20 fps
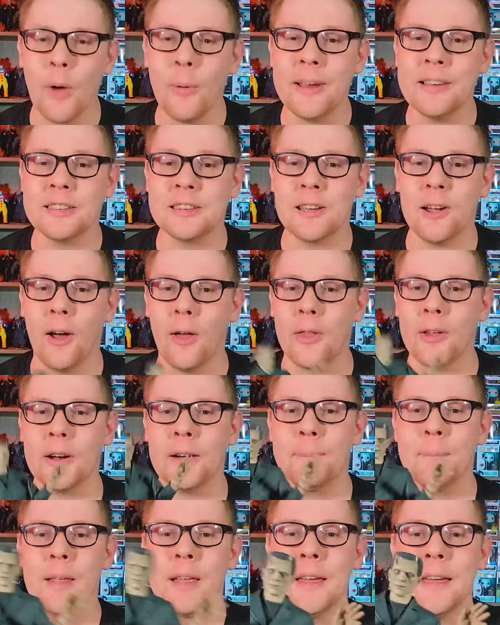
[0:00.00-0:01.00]
he's
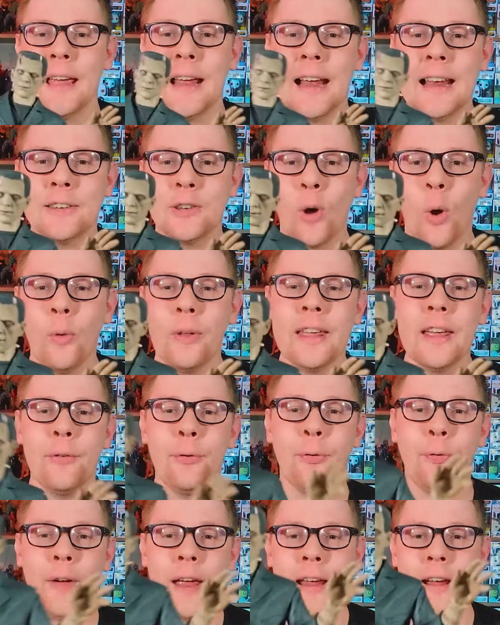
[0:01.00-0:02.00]
color, it's only a
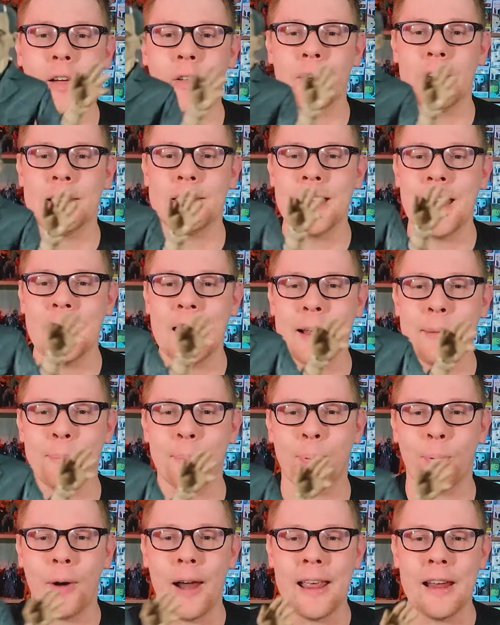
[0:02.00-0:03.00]
faint color. He's not like
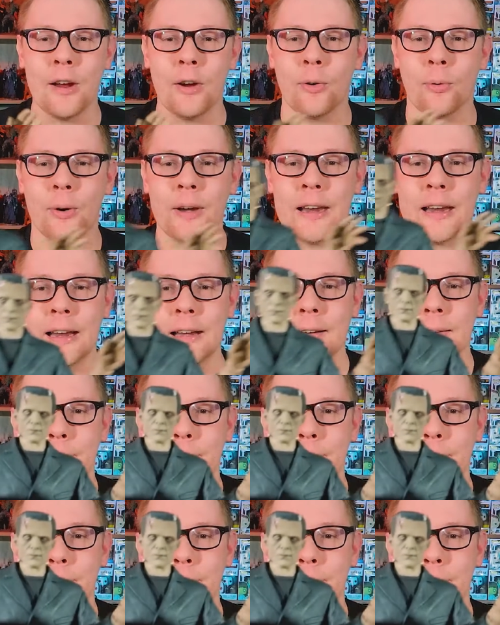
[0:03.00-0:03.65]
bright green,